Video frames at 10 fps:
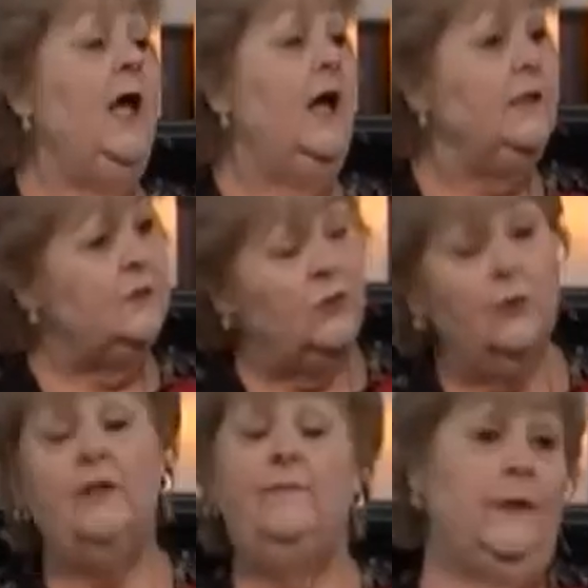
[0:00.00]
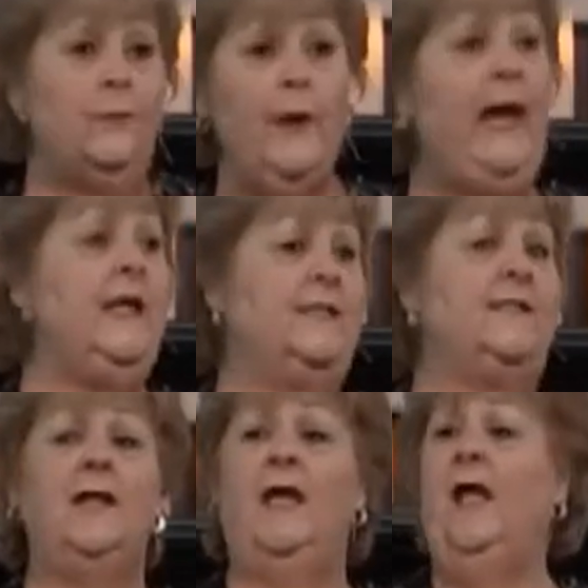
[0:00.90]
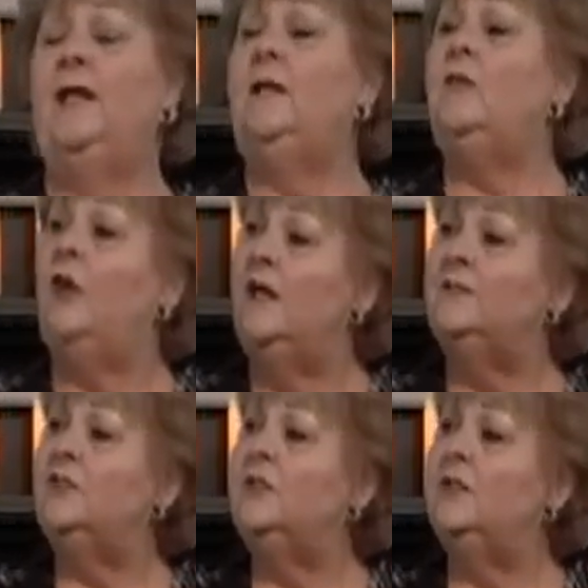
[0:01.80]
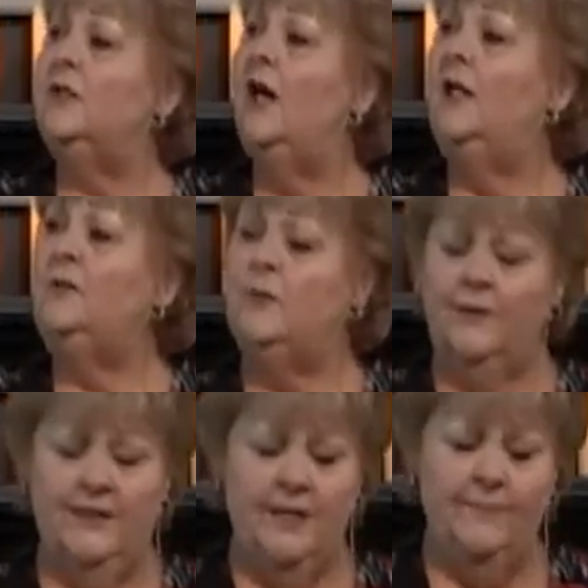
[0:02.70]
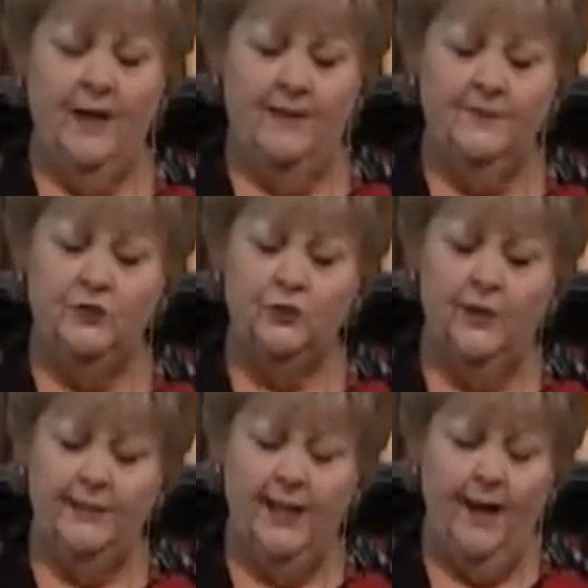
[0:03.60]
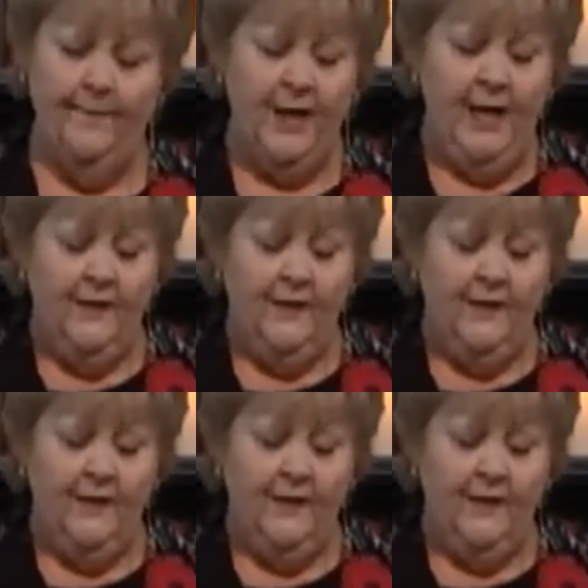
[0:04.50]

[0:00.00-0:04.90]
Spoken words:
sort of erase any thoughts to the contrary that might be showing up.